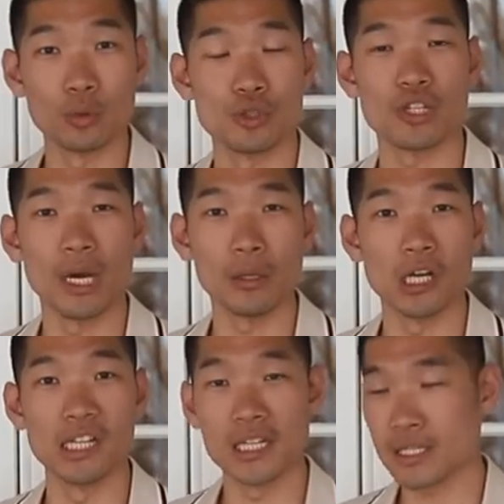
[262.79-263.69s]
Gucci
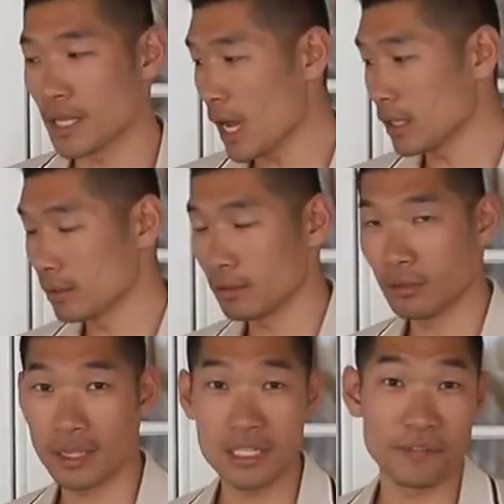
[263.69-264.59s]
outlet is that
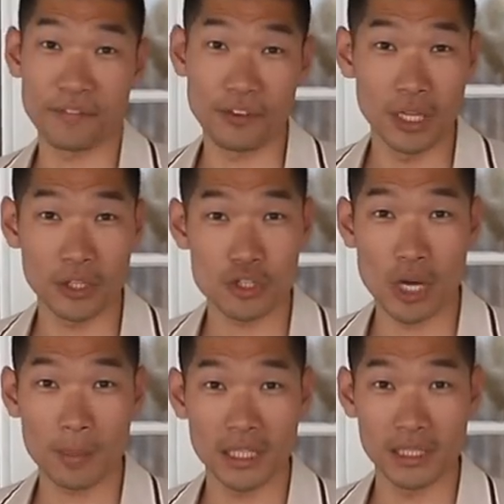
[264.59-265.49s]
it doesn't feel like you're
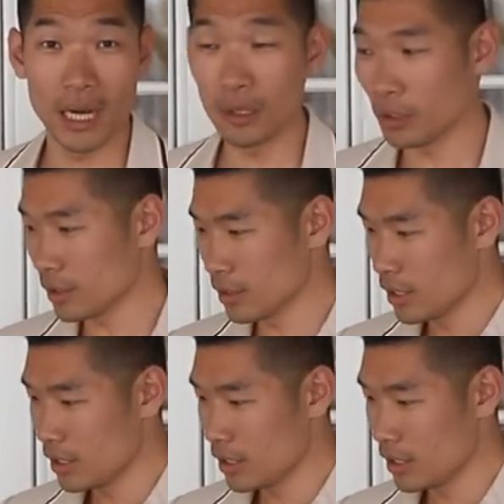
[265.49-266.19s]
shopping in the outlet.